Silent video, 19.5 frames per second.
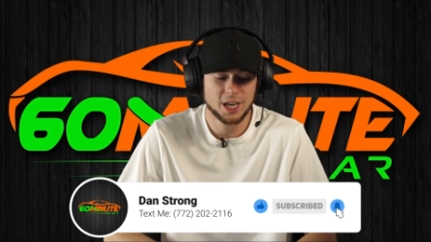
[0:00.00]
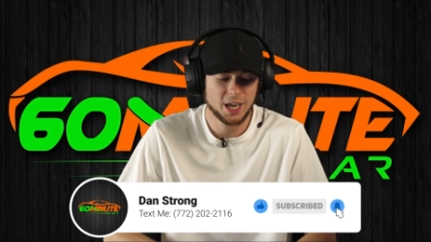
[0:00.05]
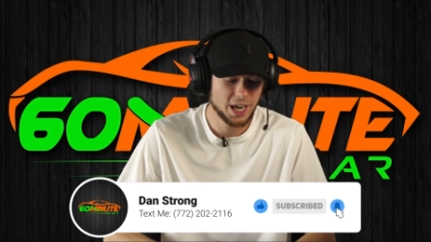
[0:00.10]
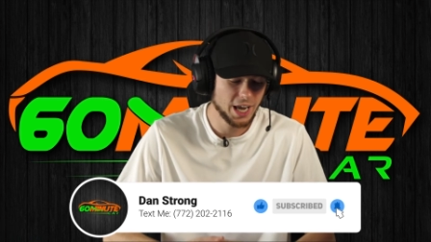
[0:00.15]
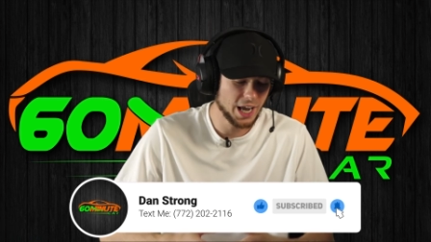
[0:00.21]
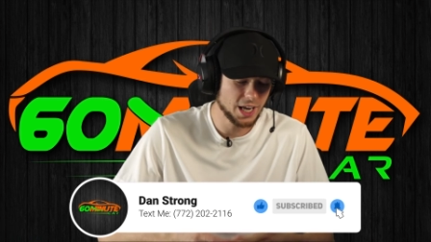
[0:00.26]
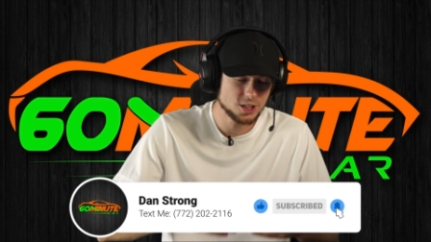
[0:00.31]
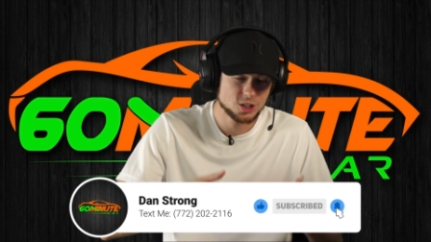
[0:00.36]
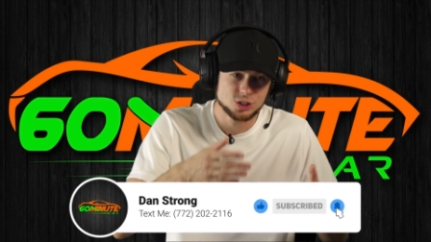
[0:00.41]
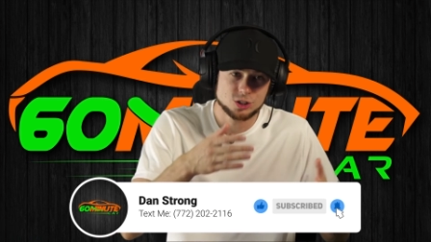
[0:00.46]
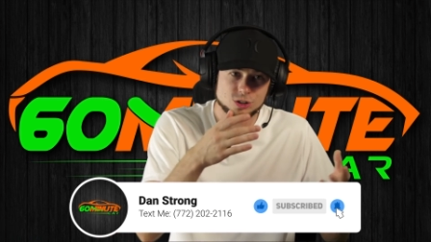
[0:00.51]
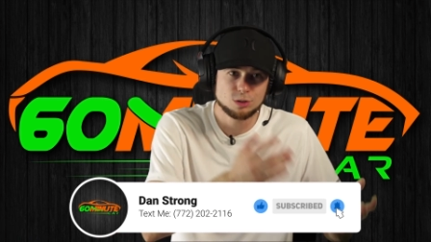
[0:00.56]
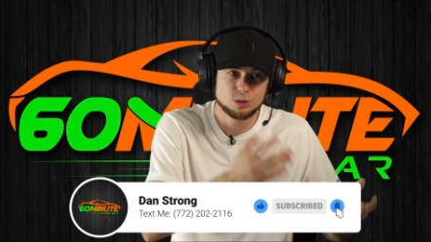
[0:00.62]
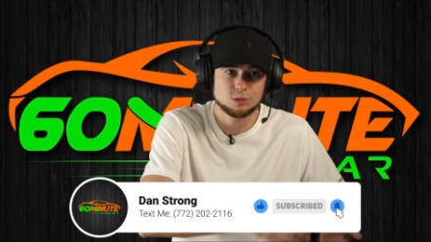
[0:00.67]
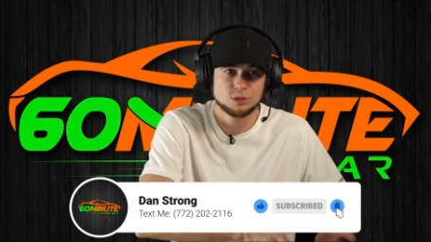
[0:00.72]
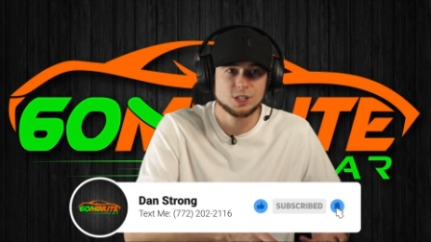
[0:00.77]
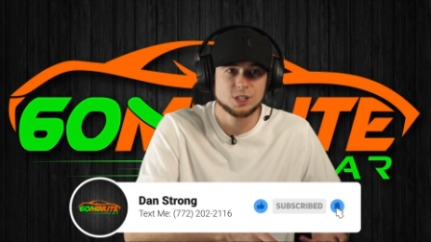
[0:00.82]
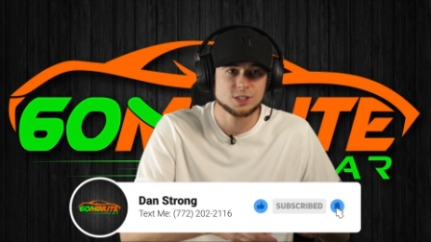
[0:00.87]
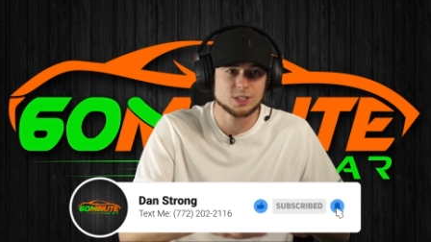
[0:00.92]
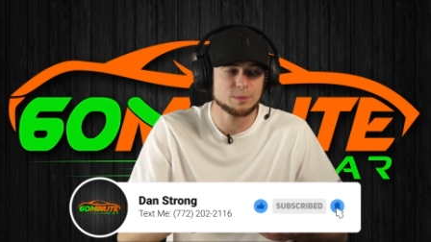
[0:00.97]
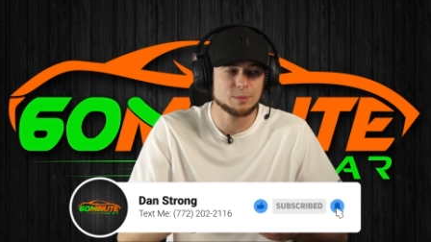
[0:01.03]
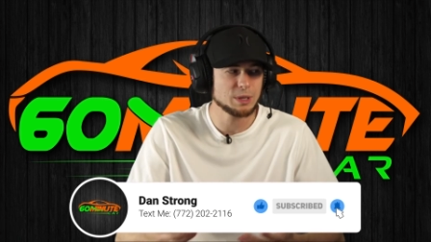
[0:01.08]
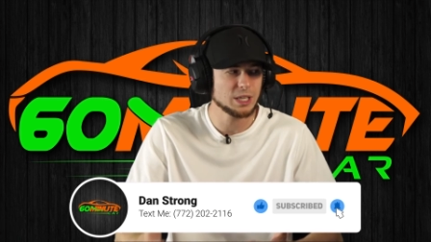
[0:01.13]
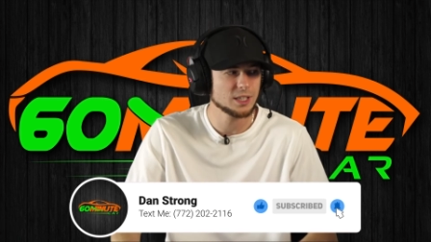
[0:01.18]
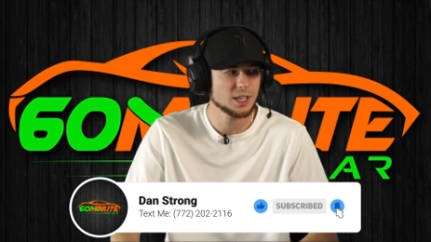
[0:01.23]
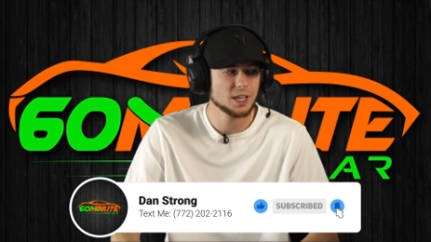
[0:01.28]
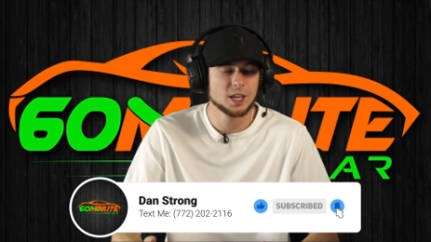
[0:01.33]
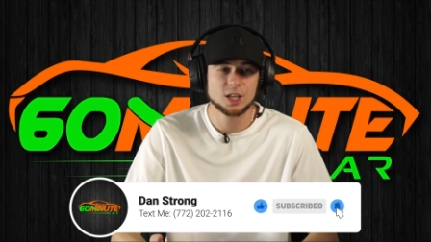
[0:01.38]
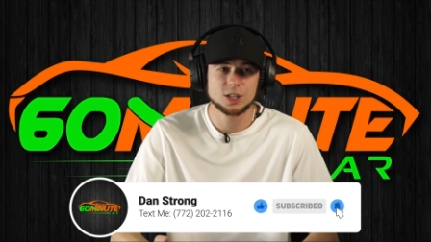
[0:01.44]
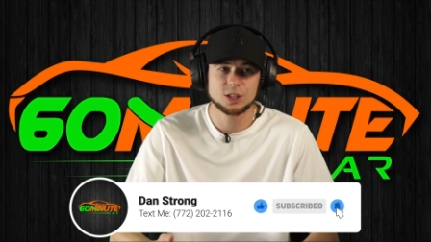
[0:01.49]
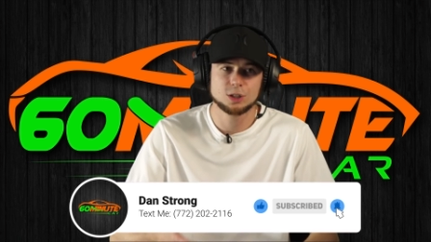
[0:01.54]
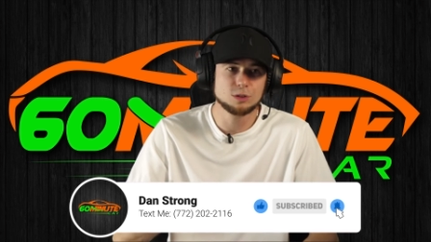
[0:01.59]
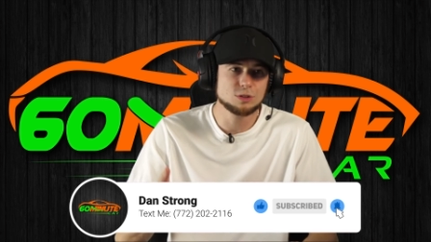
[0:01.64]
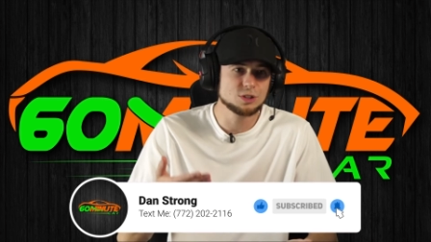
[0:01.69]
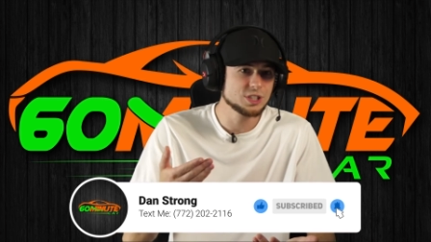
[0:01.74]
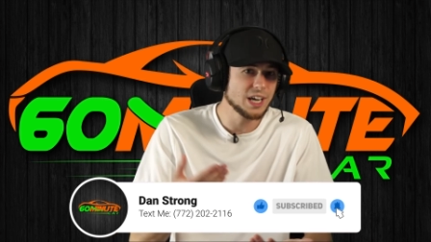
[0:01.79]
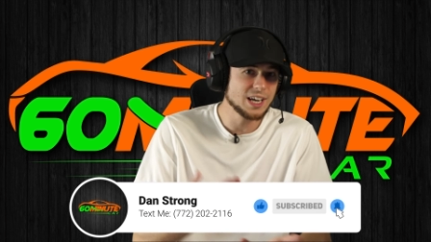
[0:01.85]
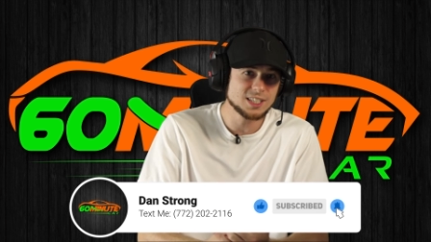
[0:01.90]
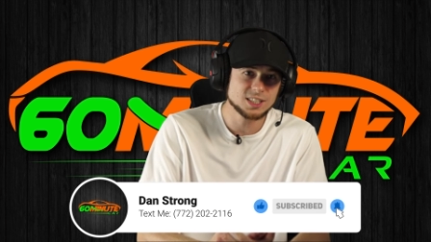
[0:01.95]
Hey, just do this. I mean, you
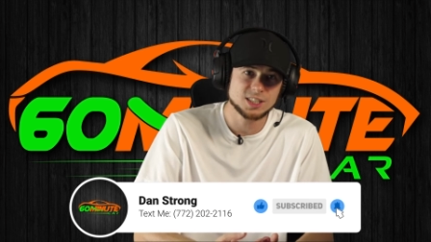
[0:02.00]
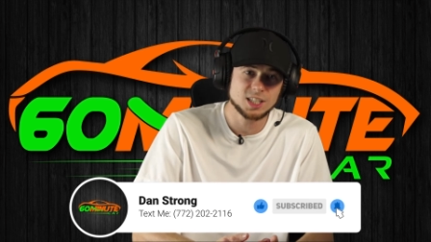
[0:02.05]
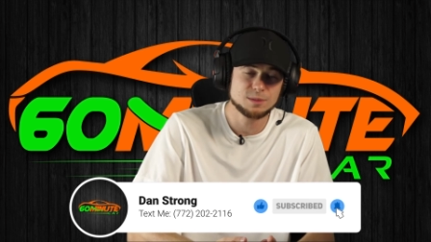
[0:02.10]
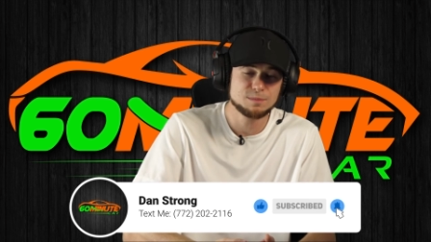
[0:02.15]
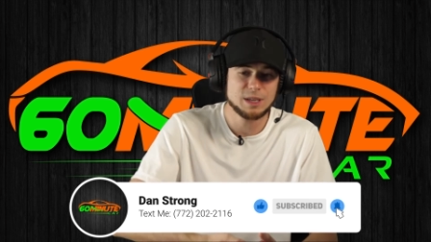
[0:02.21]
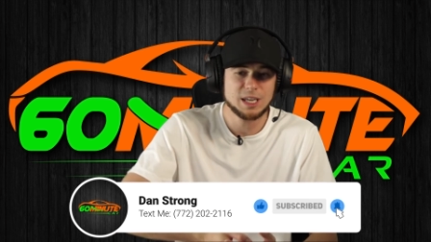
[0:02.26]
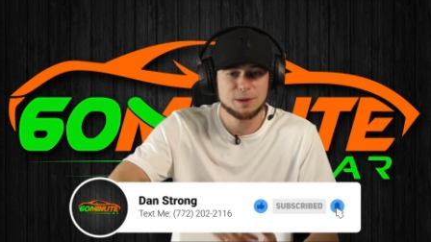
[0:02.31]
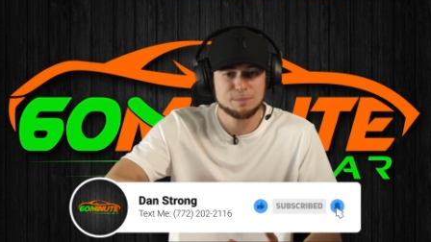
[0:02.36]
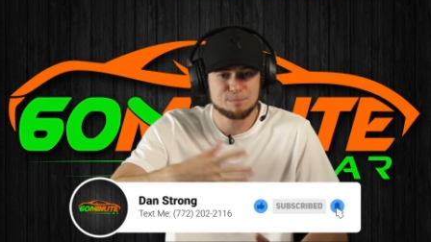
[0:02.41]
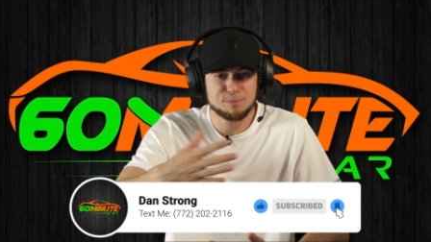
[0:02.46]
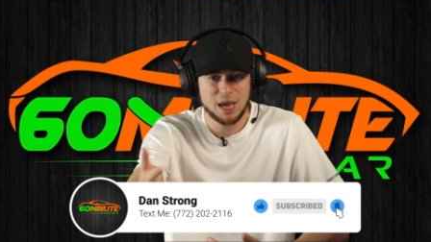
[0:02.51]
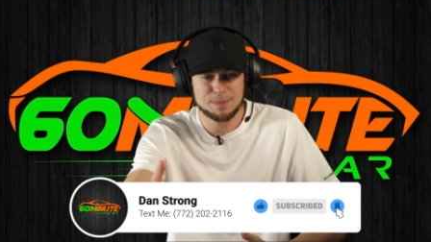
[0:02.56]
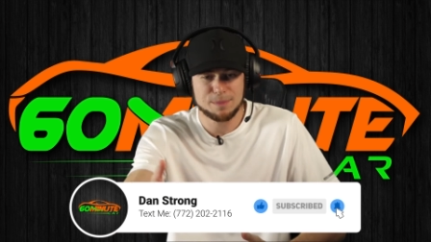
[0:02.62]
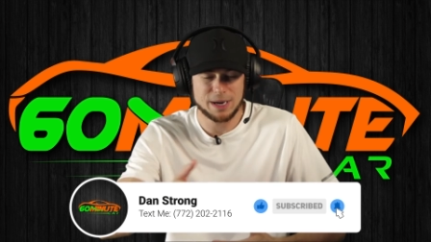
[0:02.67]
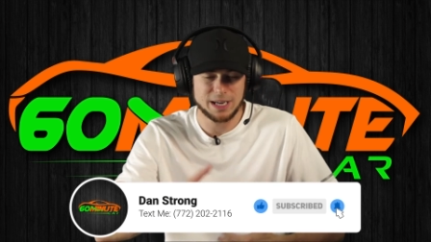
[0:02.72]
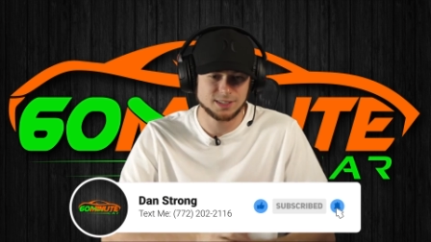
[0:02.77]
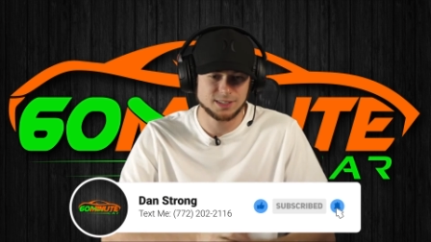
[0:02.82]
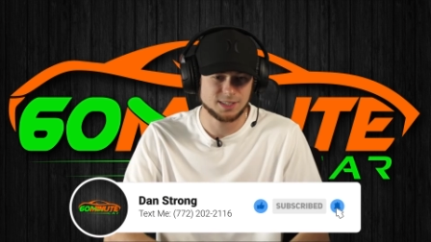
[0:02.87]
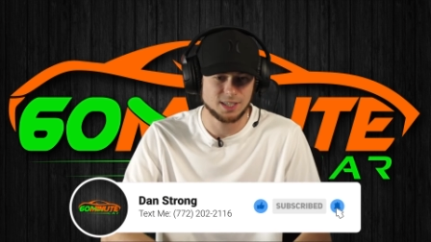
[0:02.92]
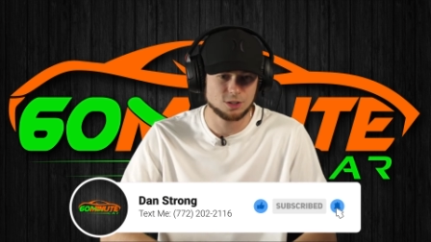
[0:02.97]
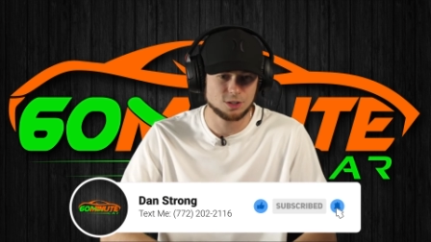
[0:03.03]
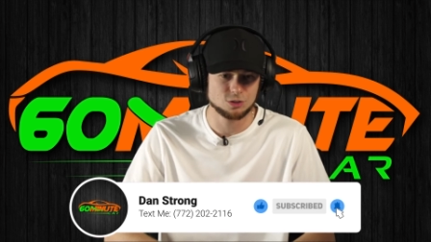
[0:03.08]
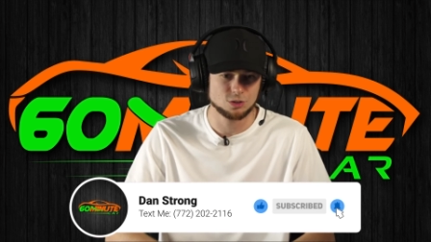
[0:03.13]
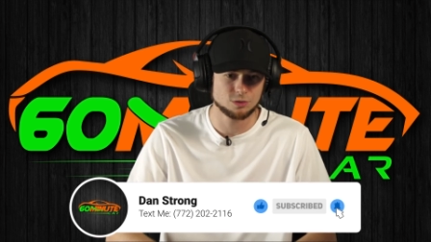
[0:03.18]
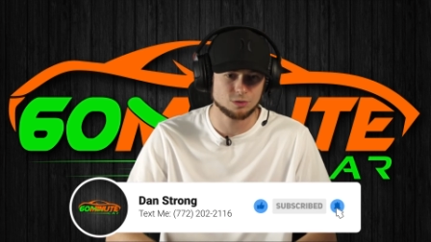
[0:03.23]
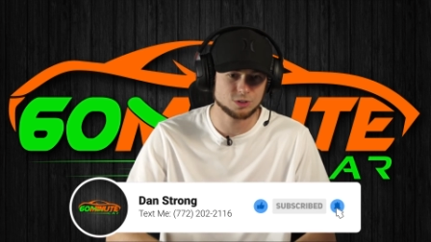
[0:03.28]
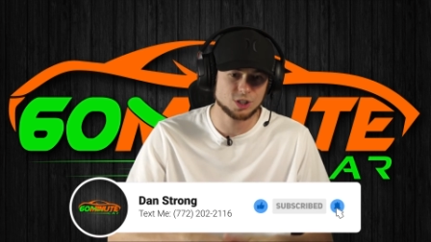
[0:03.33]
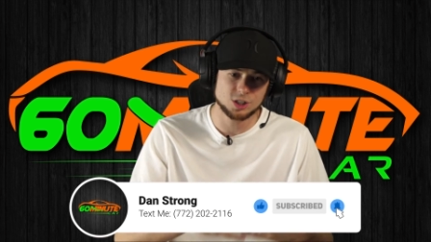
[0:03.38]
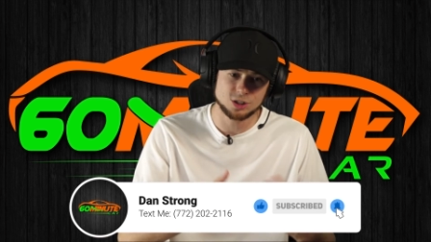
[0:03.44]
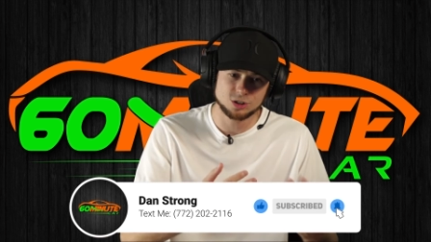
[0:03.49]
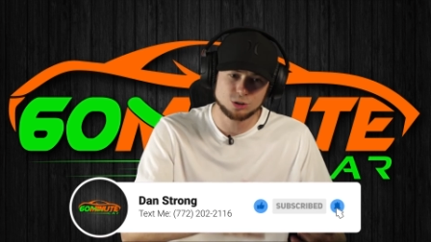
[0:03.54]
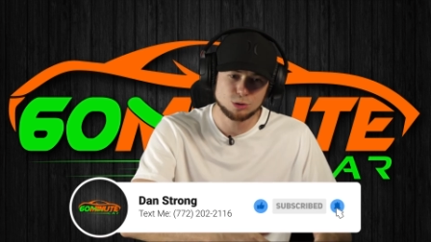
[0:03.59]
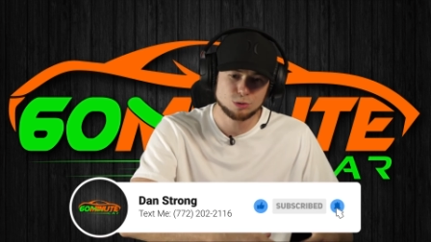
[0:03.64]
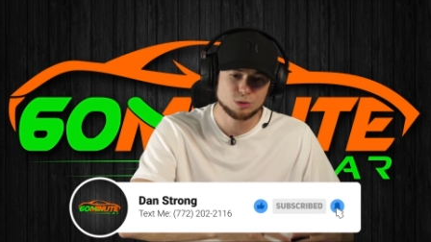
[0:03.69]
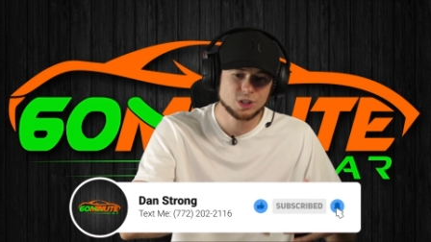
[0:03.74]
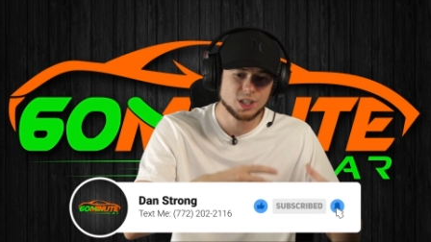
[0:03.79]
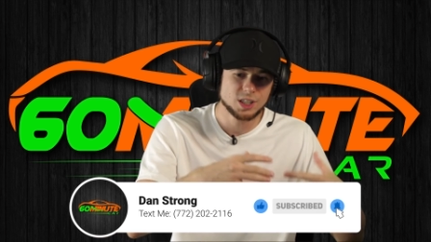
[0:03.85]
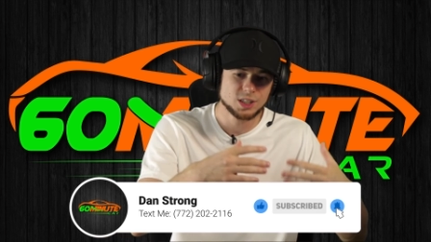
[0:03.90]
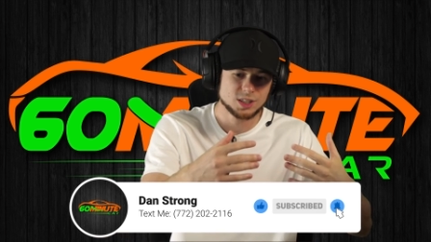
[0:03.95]
texted me, bam, I sent you. Do
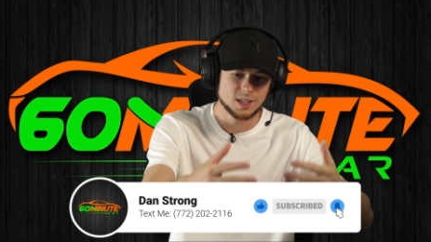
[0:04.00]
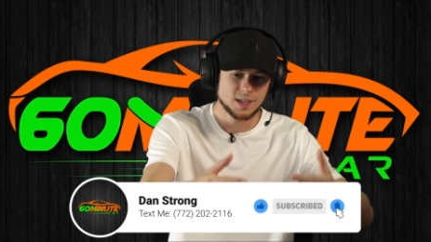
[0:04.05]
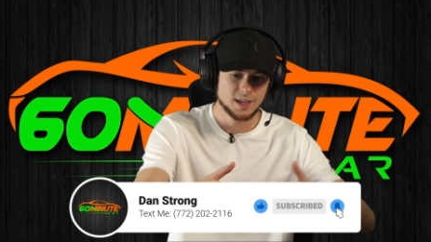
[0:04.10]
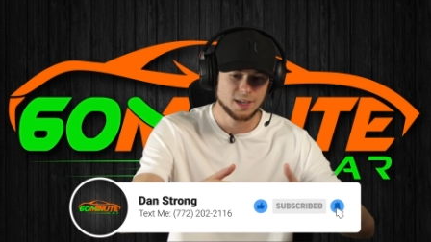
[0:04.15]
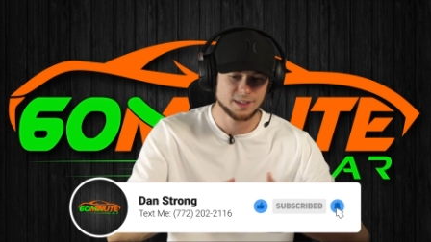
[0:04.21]
this.